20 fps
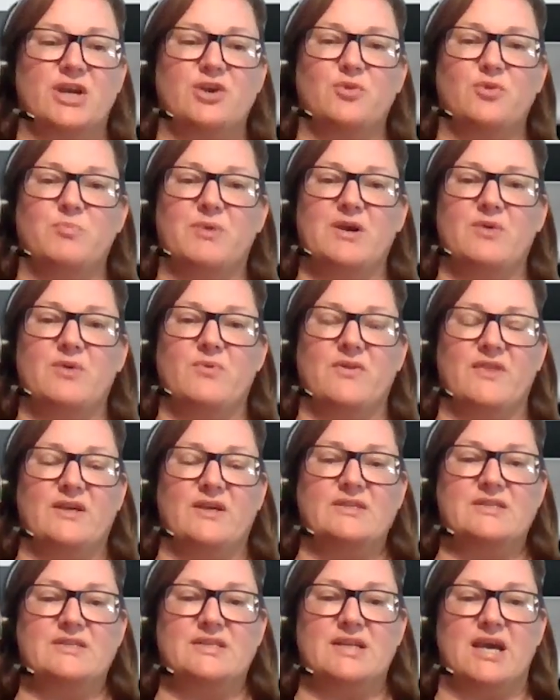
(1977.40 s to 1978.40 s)
you being with
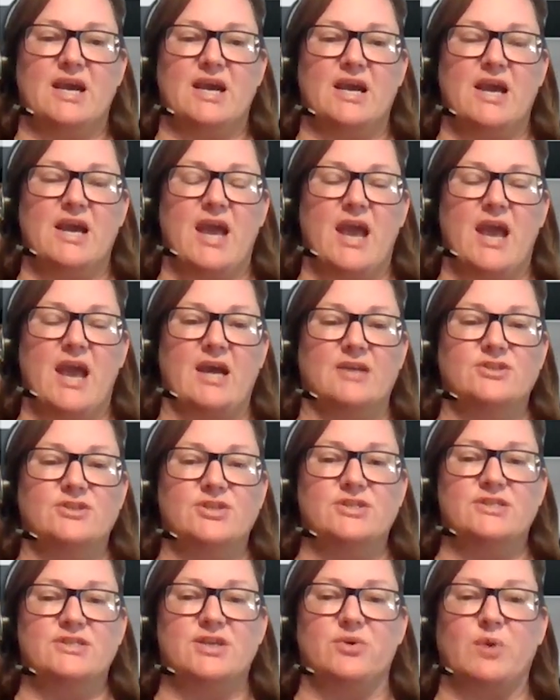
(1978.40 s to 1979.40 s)
us today. And
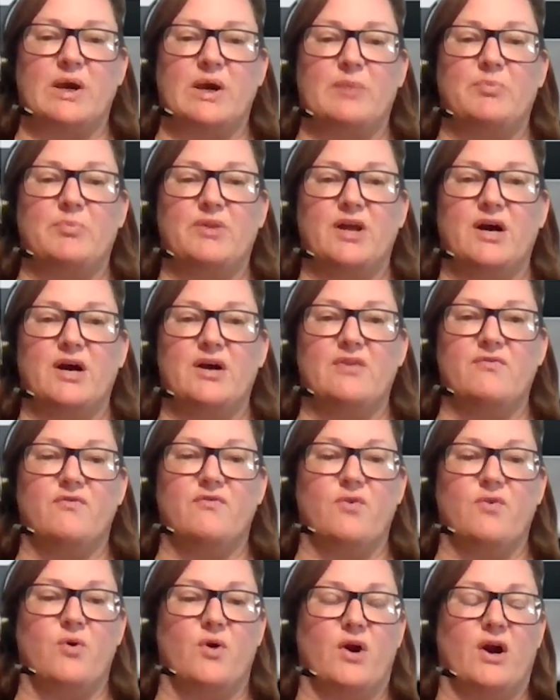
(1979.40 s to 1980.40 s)
just a quick plug
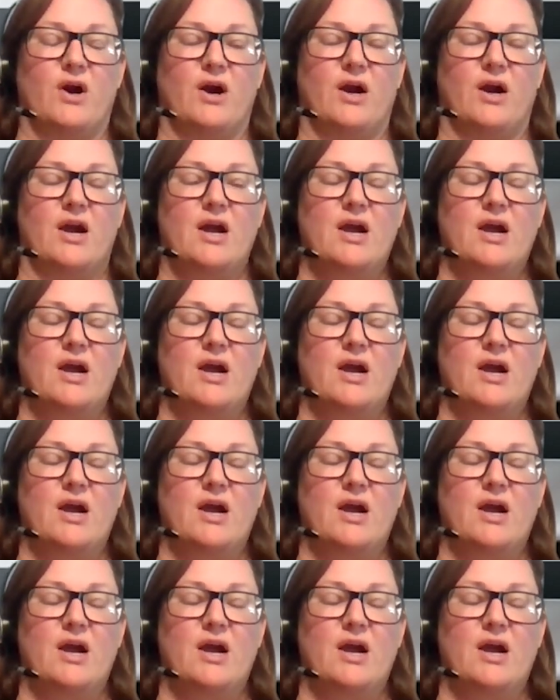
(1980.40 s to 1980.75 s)
for